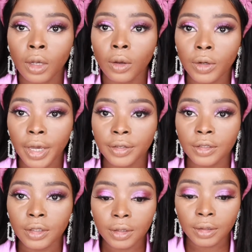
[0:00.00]
Okay,
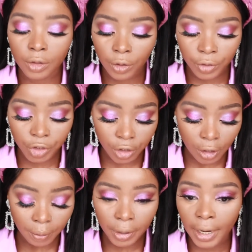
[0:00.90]
so this is the
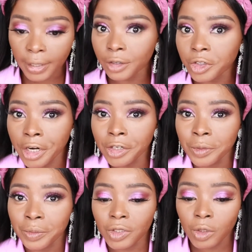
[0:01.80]
original applied. I'll try not
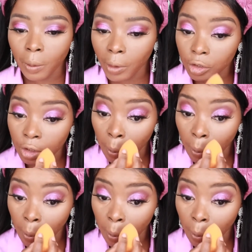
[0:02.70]
to put too much.